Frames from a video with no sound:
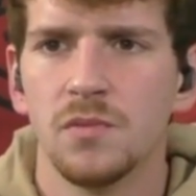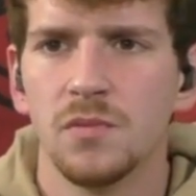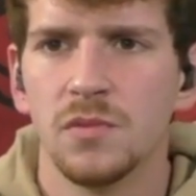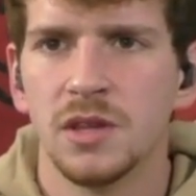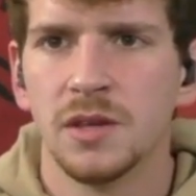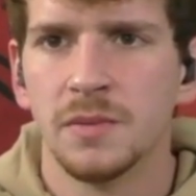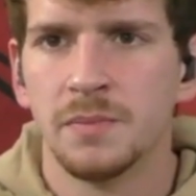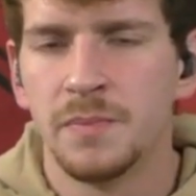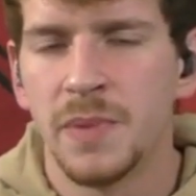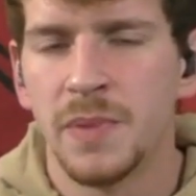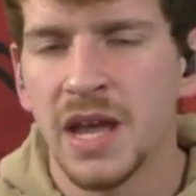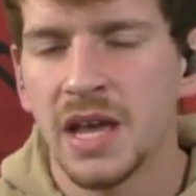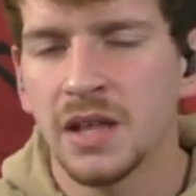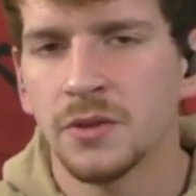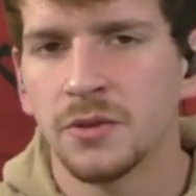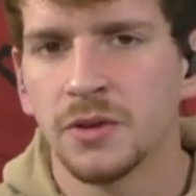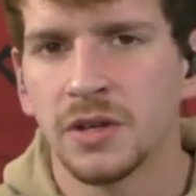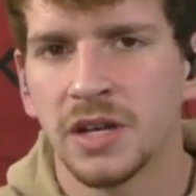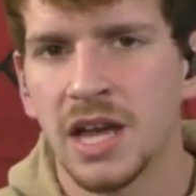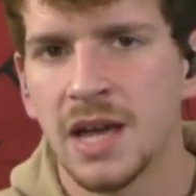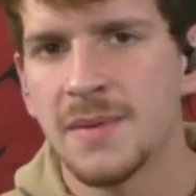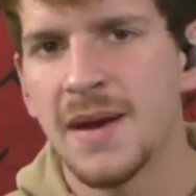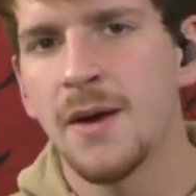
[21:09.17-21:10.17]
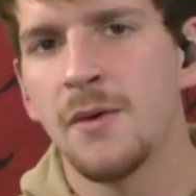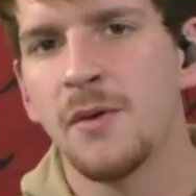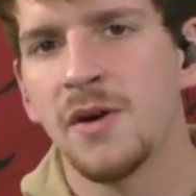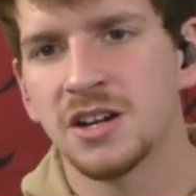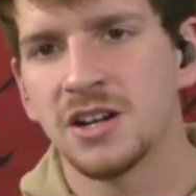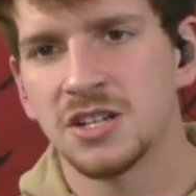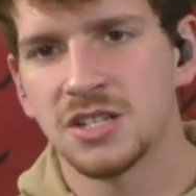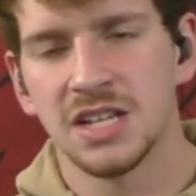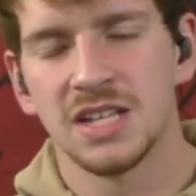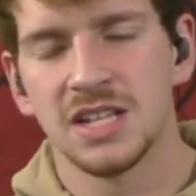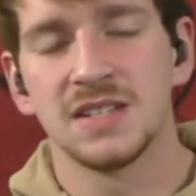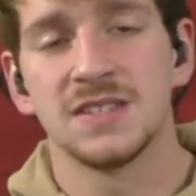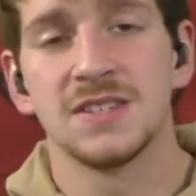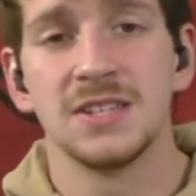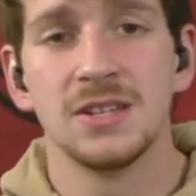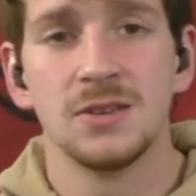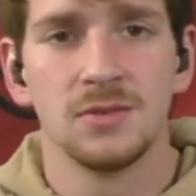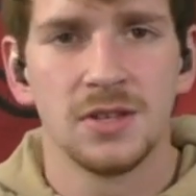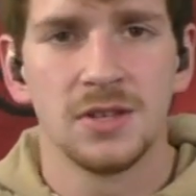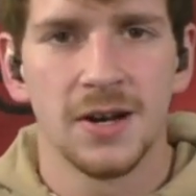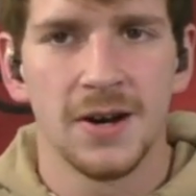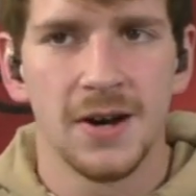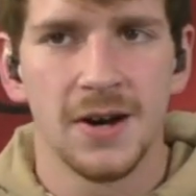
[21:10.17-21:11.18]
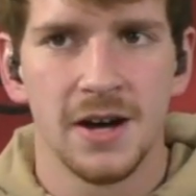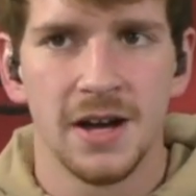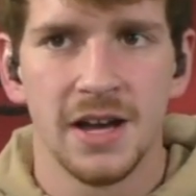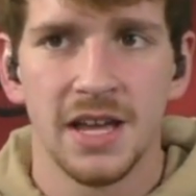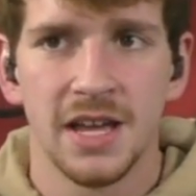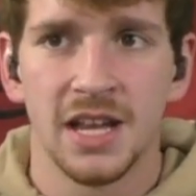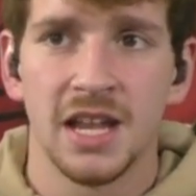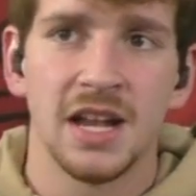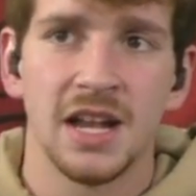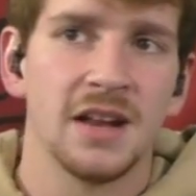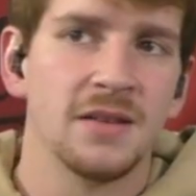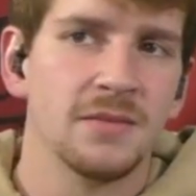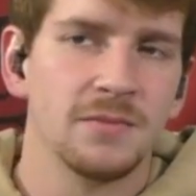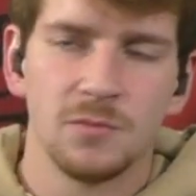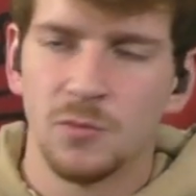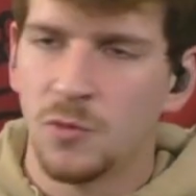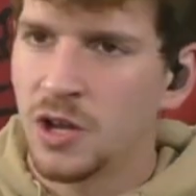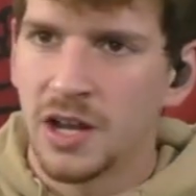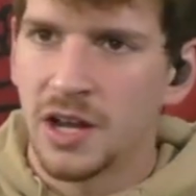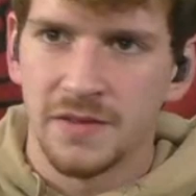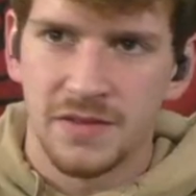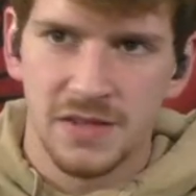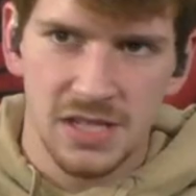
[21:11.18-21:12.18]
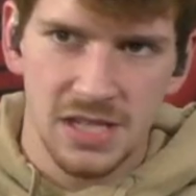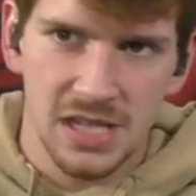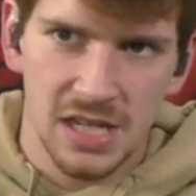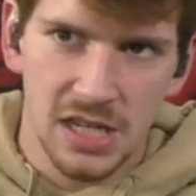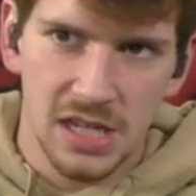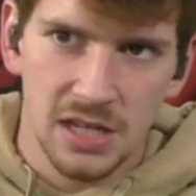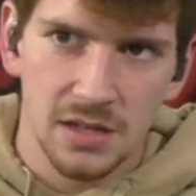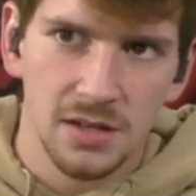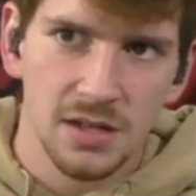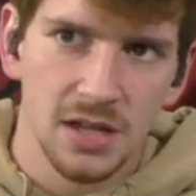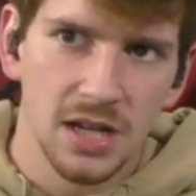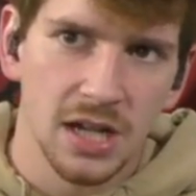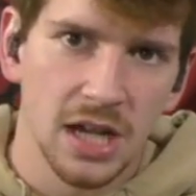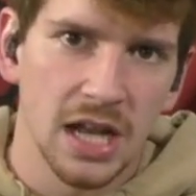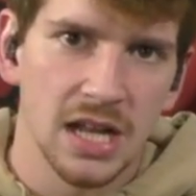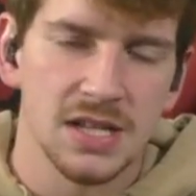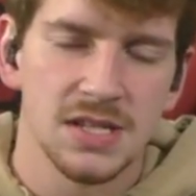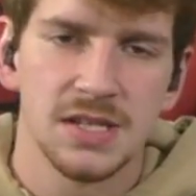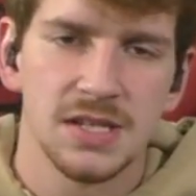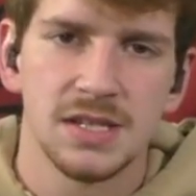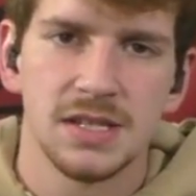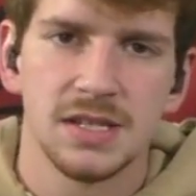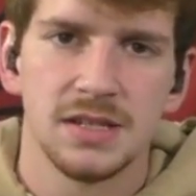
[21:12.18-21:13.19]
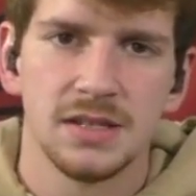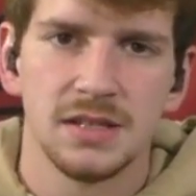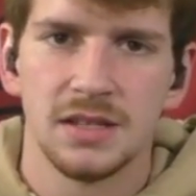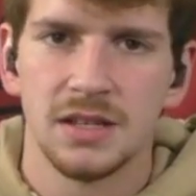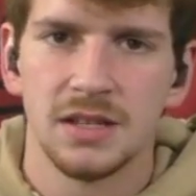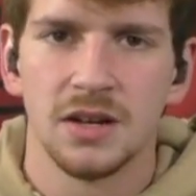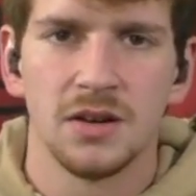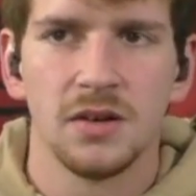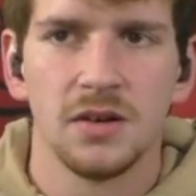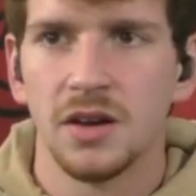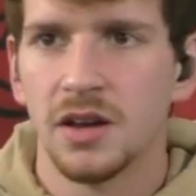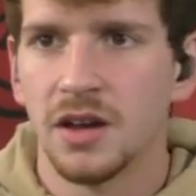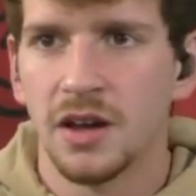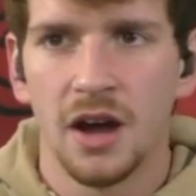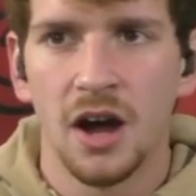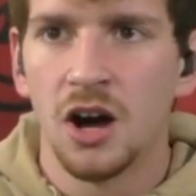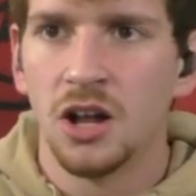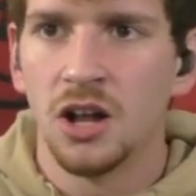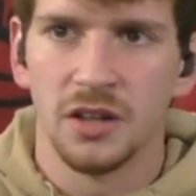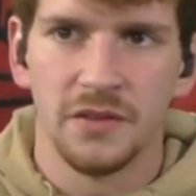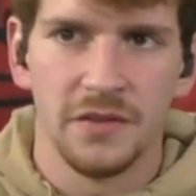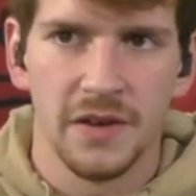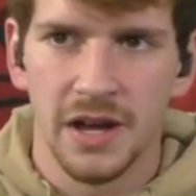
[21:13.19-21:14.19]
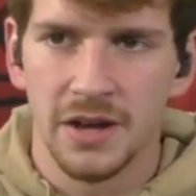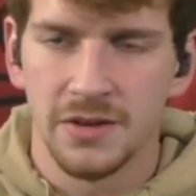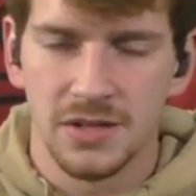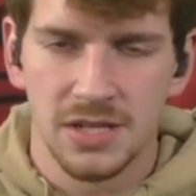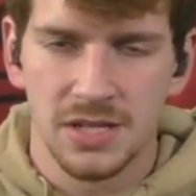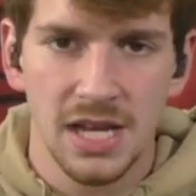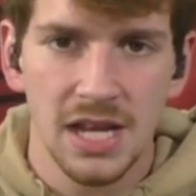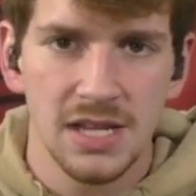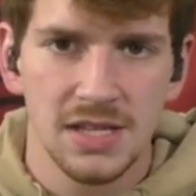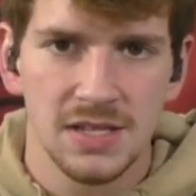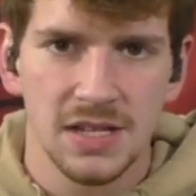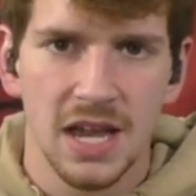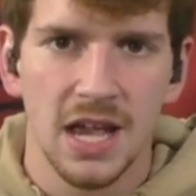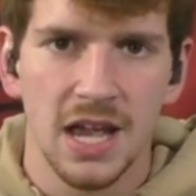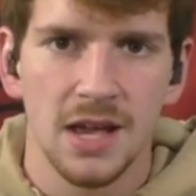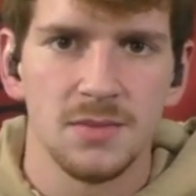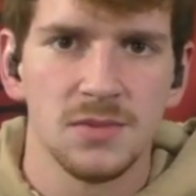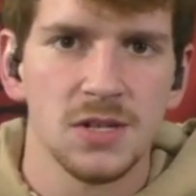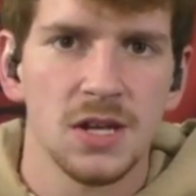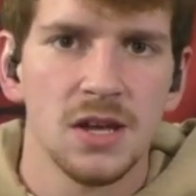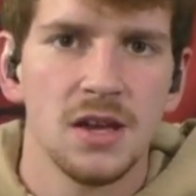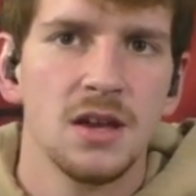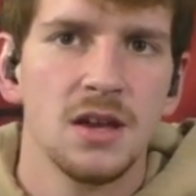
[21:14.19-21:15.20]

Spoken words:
the Baylor game I watched against Utah and then what I've seen against, all of Iowa State's games,